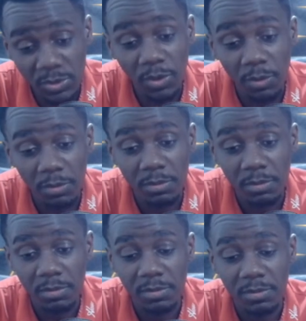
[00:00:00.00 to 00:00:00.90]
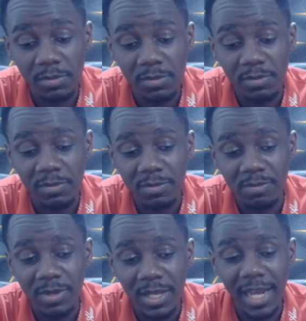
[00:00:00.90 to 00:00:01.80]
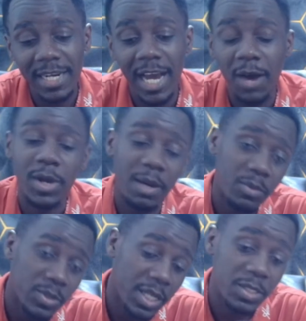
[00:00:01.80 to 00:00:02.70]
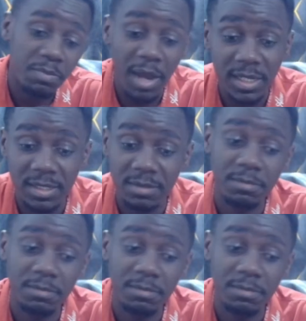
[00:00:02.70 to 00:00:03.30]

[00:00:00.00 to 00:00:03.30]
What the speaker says: so? And how come you say he's bad?